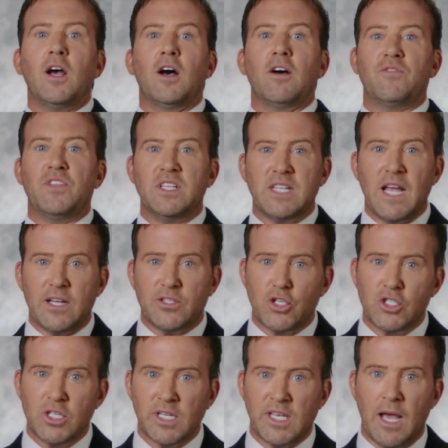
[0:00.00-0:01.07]
of these
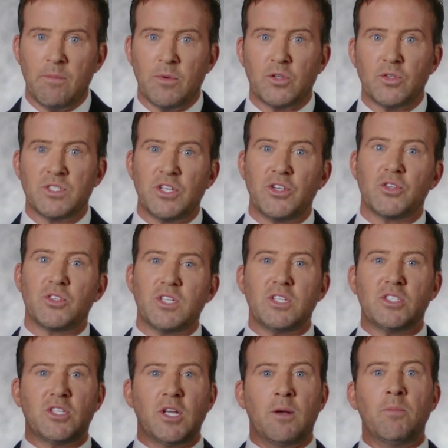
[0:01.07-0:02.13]
estrogen chemicals in your
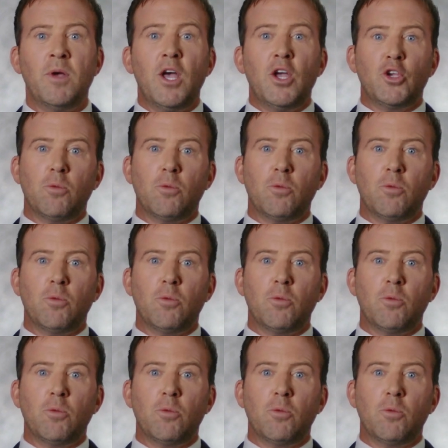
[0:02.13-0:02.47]
system,